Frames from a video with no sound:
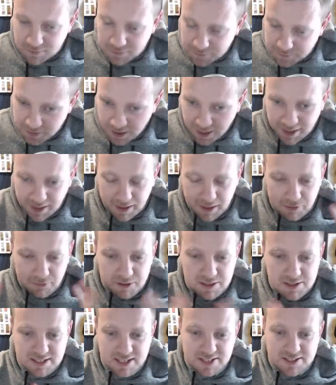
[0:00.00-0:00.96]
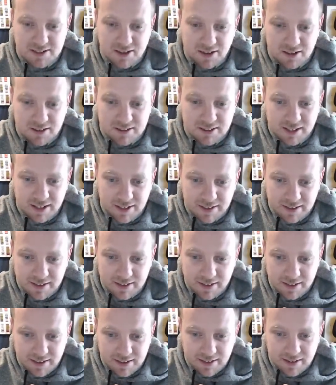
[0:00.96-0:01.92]
Finally, once that's all
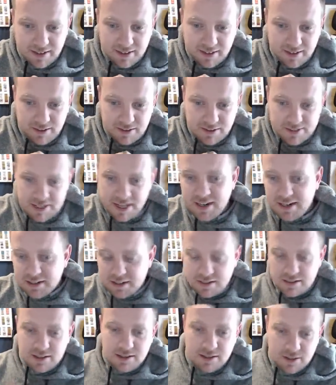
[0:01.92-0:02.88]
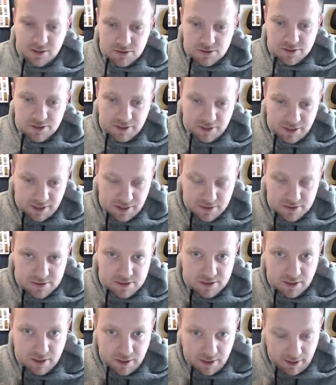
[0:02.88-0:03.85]
done, you send it to the user. I
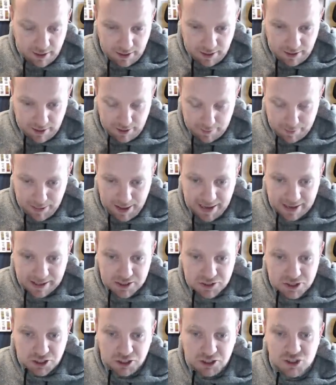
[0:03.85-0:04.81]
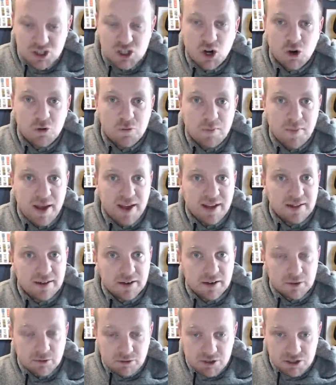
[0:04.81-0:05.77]
use a package called Node
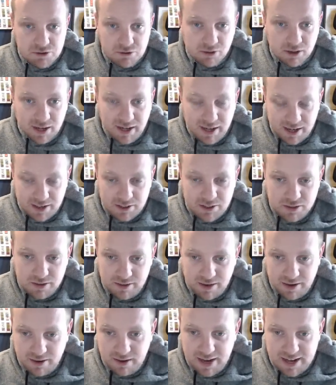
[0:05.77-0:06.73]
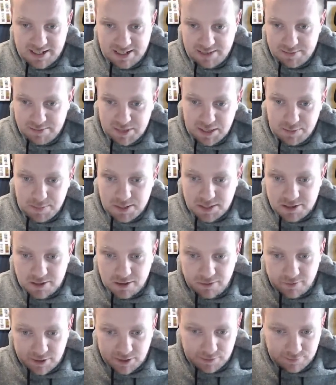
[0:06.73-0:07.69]
Mailer, which will connect to our SMTP
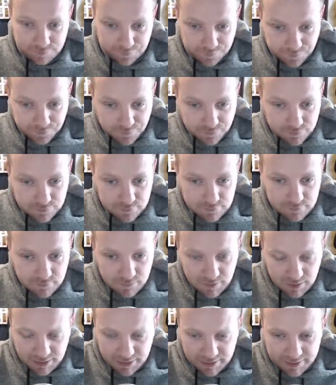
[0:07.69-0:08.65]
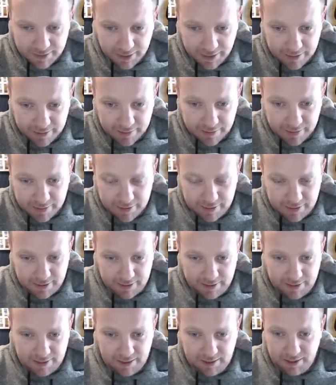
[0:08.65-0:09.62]
server. And then
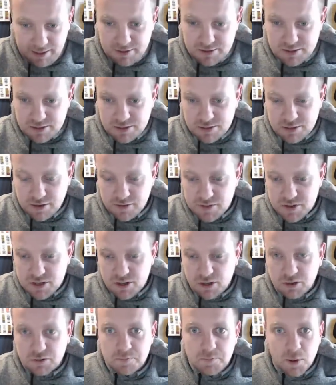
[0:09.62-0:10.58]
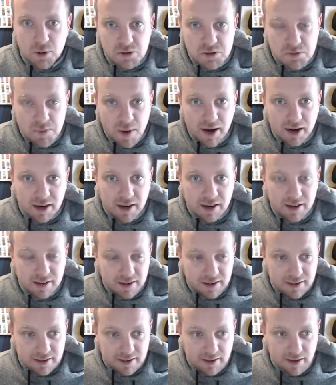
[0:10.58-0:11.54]
I use a service called Postmark
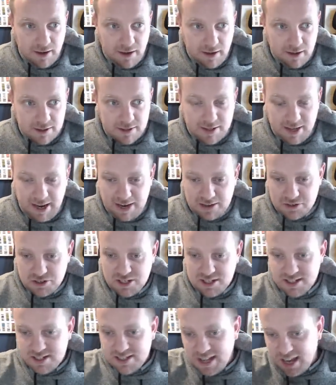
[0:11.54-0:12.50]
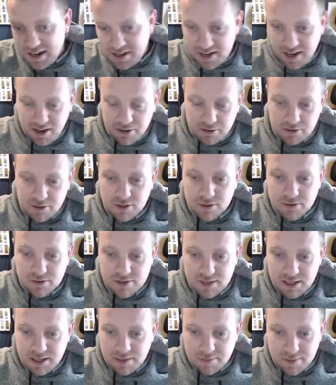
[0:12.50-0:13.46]
to actually send out
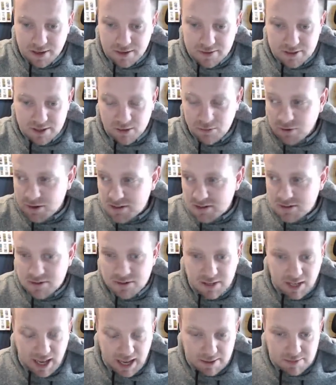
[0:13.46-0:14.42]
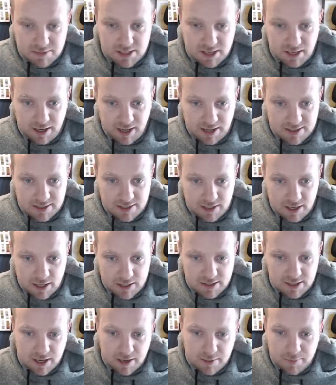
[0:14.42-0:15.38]
those emails. I was using Amazon
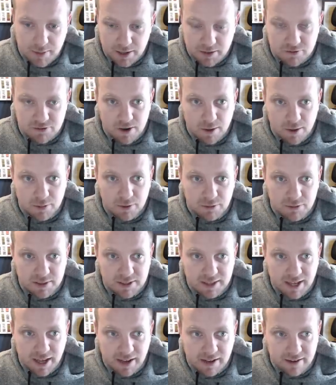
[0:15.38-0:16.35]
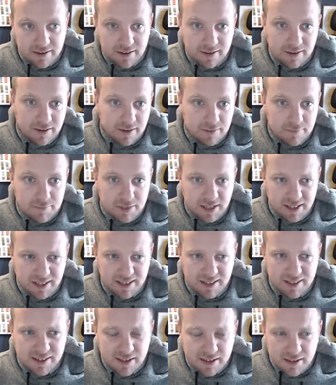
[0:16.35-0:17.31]
SES, had a bit of trouble with that.
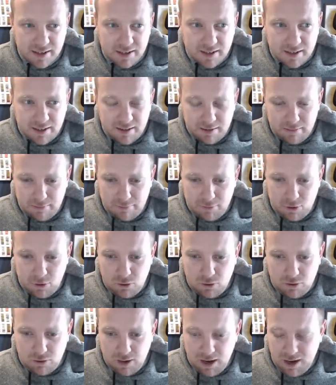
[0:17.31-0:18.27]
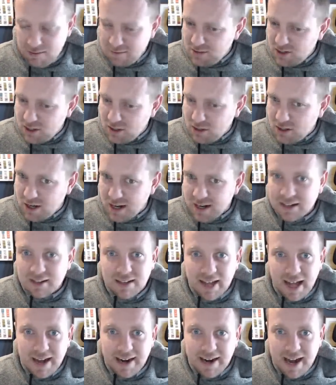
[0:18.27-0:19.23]
And I'm kind of
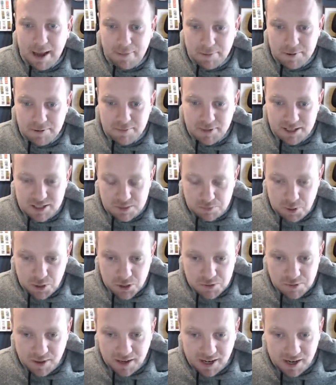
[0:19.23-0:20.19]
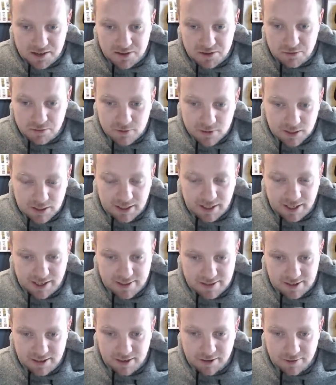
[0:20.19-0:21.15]
glad it happened because the Postmark has a really
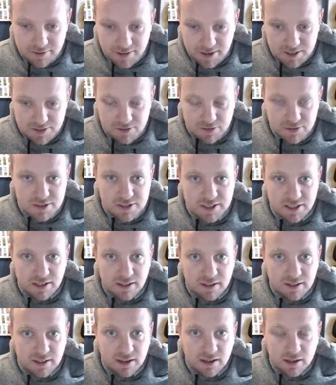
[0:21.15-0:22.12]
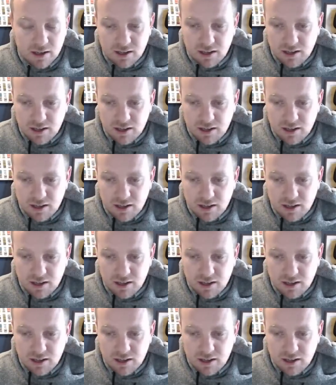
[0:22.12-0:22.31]
nice interface for seeing like